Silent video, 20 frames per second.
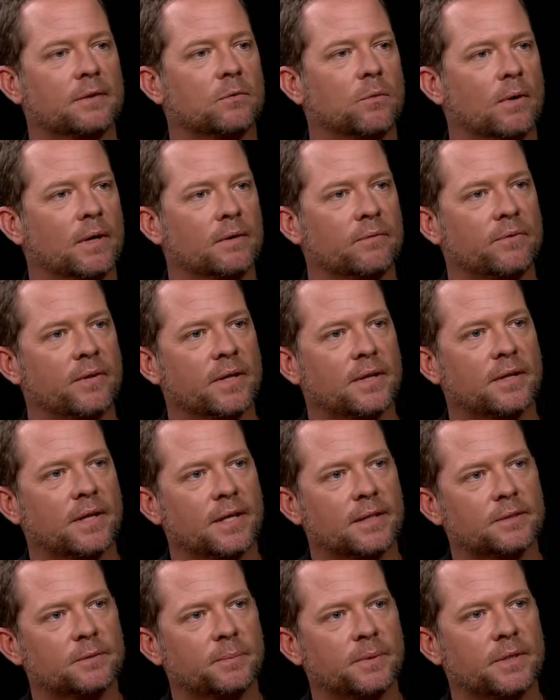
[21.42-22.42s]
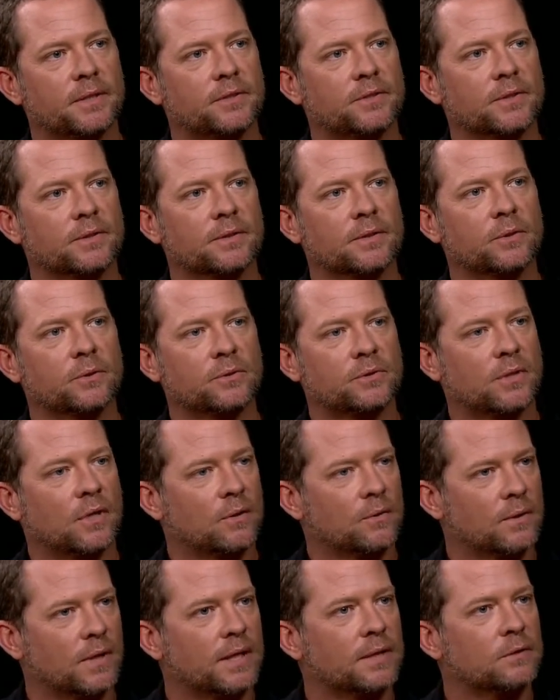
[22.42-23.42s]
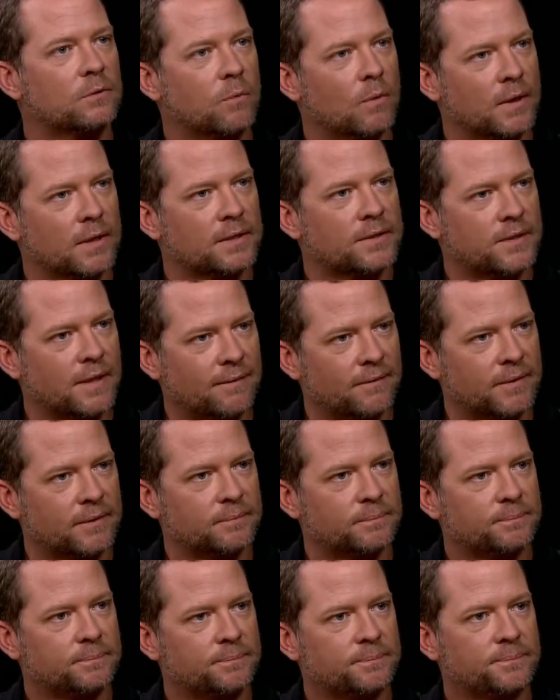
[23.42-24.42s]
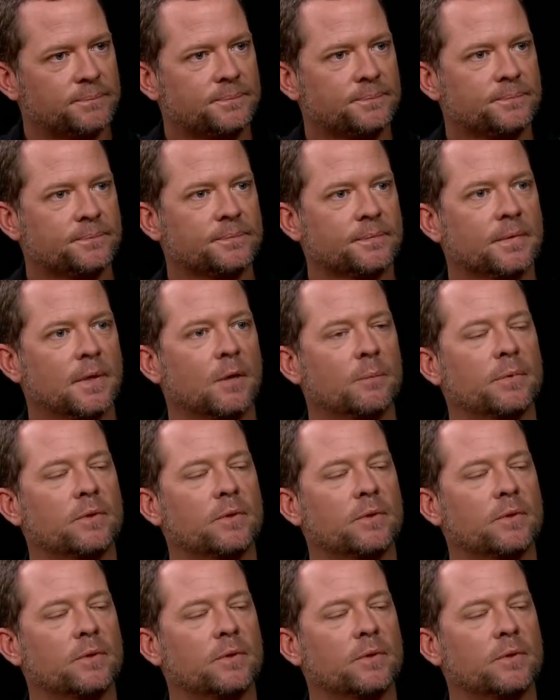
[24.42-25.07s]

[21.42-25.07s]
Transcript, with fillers: 25th expedition. Cousteau led 27. I'll